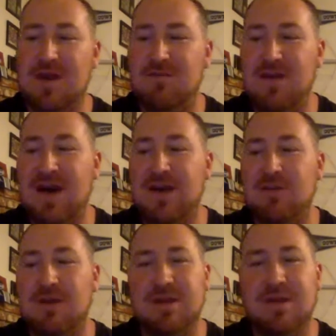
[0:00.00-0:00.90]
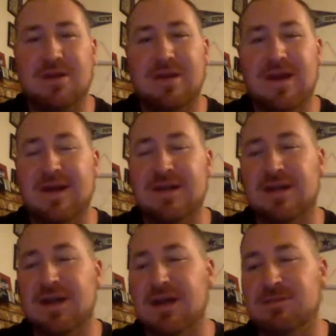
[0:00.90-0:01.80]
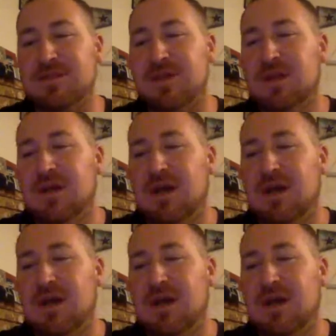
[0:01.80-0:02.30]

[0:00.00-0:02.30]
Great value right there, 9 times.